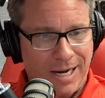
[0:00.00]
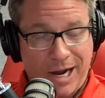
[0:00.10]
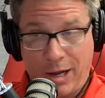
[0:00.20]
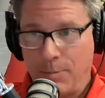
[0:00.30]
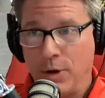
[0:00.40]

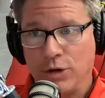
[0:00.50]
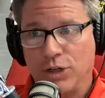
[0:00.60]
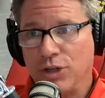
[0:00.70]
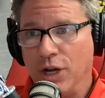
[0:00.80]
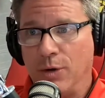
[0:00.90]
Kyle
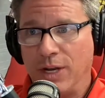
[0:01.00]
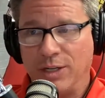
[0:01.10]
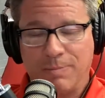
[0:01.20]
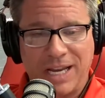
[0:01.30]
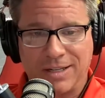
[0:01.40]
Busch,
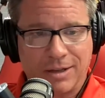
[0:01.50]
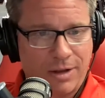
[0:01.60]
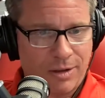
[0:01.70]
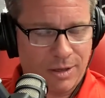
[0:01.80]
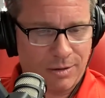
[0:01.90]
he's
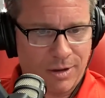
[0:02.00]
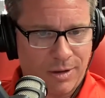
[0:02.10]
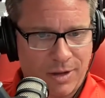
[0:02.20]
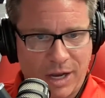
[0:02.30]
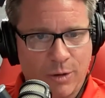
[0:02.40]
basically
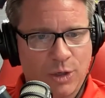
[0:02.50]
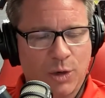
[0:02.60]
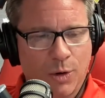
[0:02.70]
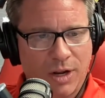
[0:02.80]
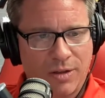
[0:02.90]
the other
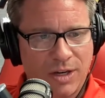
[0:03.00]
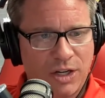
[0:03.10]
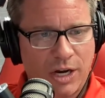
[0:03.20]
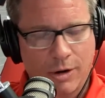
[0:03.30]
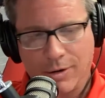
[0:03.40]
story of
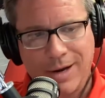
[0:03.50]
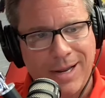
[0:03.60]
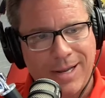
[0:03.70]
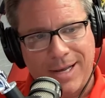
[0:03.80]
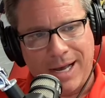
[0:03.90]
this year.
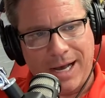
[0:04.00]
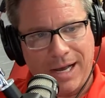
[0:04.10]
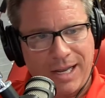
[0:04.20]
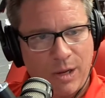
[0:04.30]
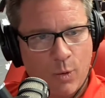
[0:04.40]

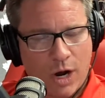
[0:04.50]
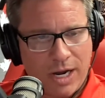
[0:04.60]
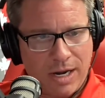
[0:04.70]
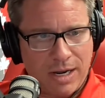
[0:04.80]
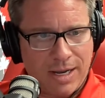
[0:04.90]
He
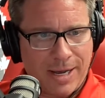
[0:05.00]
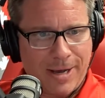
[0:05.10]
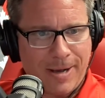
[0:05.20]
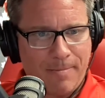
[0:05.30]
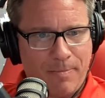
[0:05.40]
won
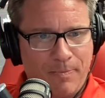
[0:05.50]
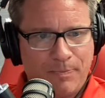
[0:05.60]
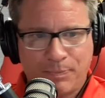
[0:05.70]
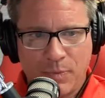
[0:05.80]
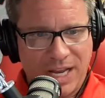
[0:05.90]

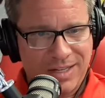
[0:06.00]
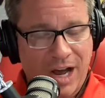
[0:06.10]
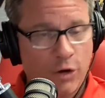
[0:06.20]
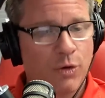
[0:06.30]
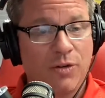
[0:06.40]
his
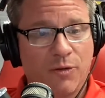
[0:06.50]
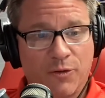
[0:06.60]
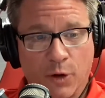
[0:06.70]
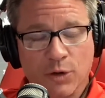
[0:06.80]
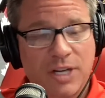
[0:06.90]

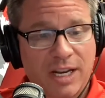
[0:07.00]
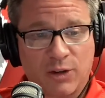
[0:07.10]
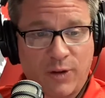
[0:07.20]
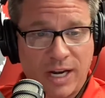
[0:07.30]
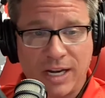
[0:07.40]
101st
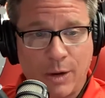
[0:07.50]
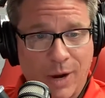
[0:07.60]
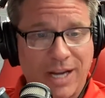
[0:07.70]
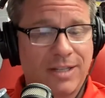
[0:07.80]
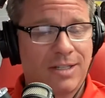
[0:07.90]
Xfinity
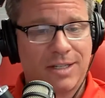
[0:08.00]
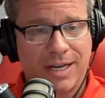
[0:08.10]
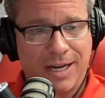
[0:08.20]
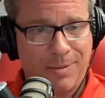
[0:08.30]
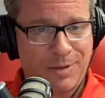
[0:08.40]
race.
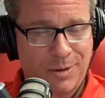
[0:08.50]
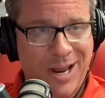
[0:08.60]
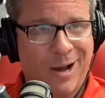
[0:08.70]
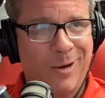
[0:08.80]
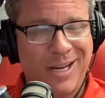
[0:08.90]
So
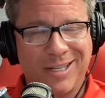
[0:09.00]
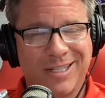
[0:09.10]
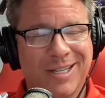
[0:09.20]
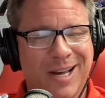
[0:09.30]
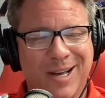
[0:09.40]
now
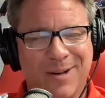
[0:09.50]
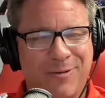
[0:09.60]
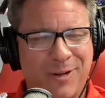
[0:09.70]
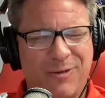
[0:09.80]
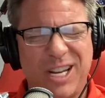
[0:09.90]
he's
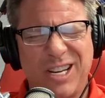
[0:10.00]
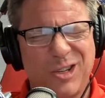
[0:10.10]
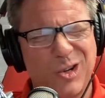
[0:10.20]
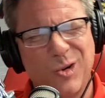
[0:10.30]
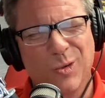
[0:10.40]

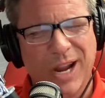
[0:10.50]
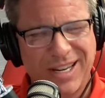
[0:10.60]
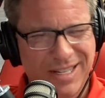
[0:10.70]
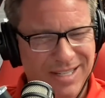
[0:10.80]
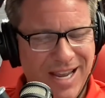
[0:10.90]
52
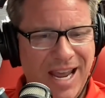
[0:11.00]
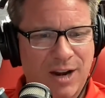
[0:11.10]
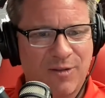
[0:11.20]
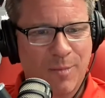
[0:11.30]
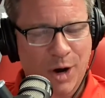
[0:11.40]
races
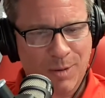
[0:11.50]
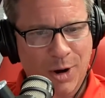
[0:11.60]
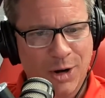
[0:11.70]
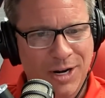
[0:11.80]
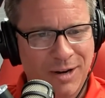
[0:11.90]
ahead of Mark
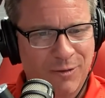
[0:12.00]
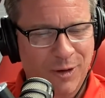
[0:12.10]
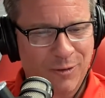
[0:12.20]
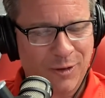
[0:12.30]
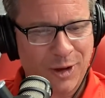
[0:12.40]
Martin
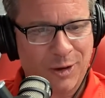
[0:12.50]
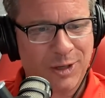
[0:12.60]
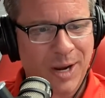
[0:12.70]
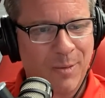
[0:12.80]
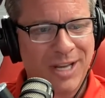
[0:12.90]
for the
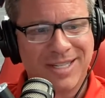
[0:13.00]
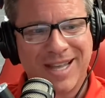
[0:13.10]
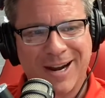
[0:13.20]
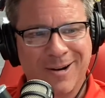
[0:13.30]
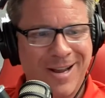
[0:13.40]
all-time wins
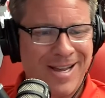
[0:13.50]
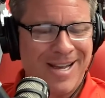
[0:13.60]
there.